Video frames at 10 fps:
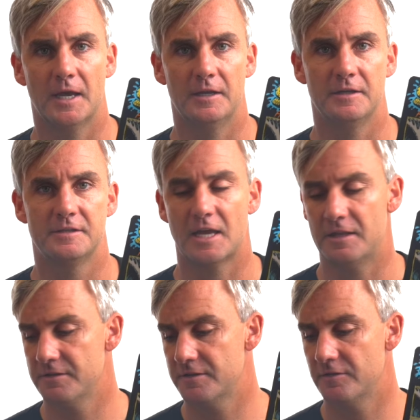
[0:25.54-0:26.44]
and it
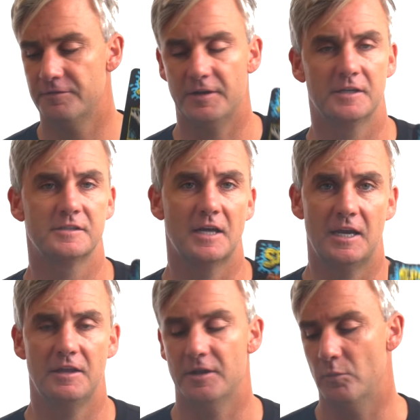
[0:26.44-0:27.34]
tends to fix
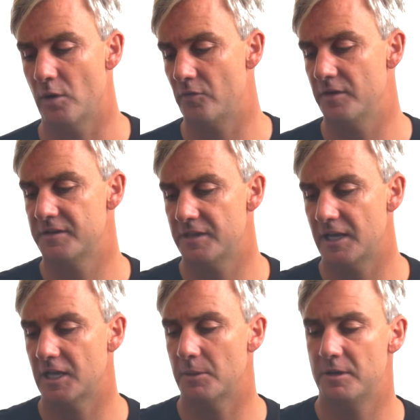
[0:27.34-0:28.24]
anything, whether it's
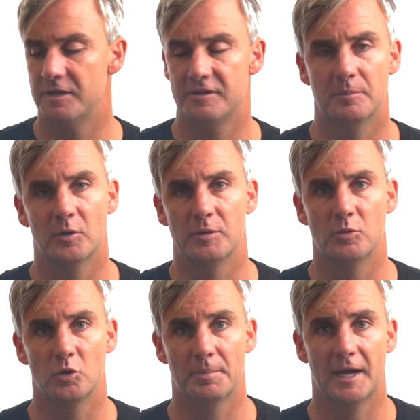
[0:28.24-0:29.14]
sticking a piece of your
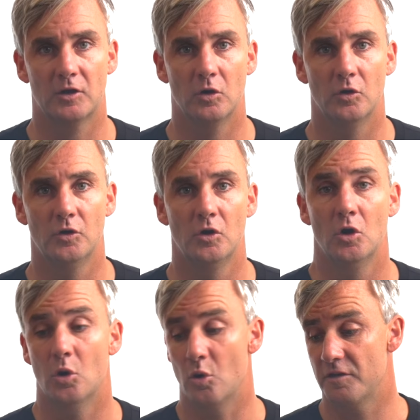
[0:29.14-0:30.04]
bodyboard back on,
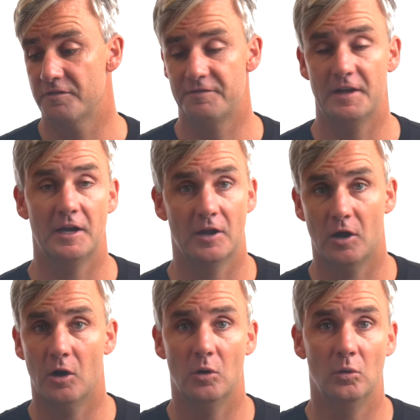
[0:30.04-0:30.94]
or it's filling a
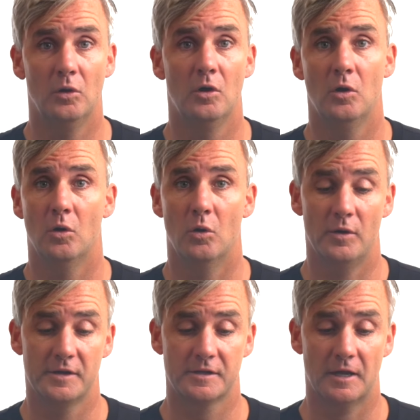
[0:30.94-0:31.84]
hole, or
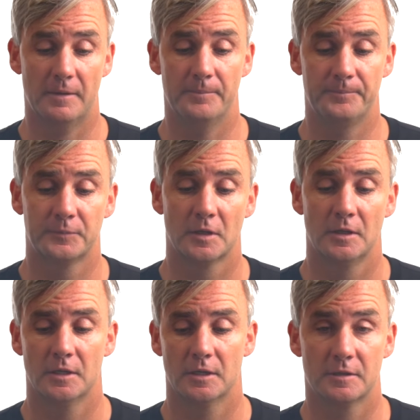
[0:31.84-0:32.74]
it's
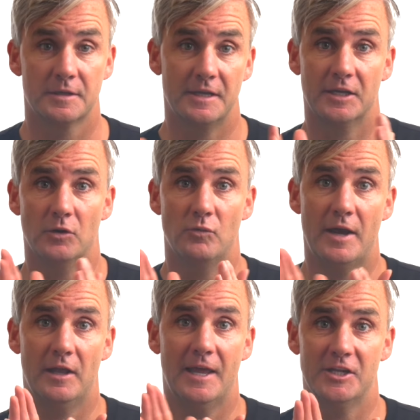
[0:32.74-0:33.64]
sticking a
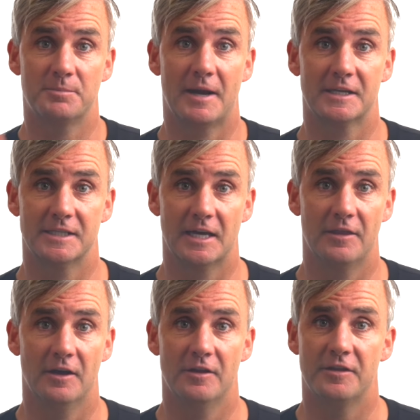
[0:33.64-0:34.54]
rail edge back
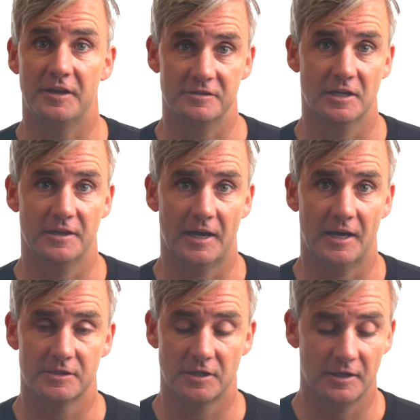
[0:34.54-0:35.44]
together, things like
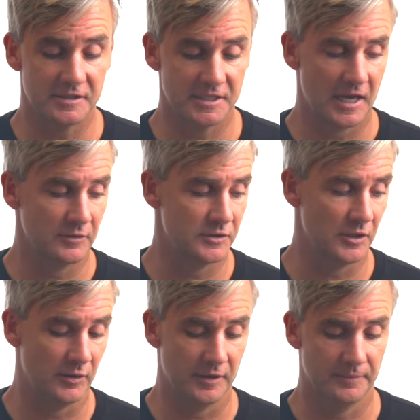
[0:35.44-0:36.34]
that. So this is how to do
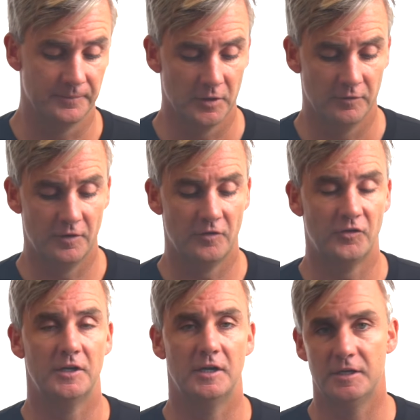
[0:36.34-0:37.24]
it. First
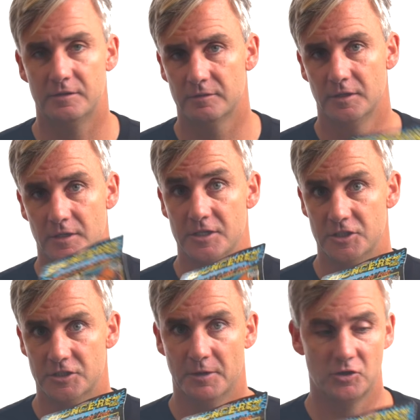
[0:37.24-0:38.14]
thing you need is
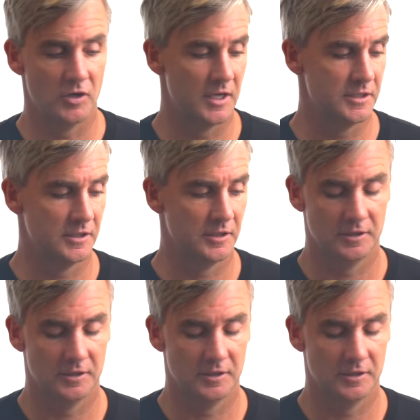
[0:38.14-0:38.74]
your sponge res.